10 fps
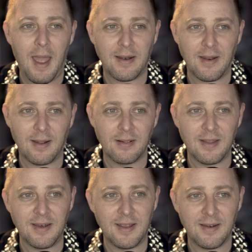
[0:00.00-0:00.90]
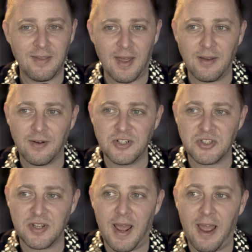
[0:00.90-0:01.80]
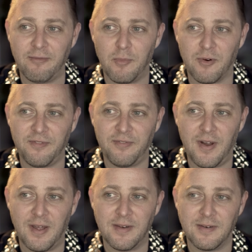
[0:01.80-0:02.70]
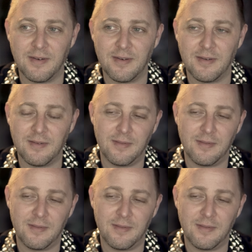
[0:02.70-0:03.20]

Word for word: and and leaning into that, you're just going to have more fun.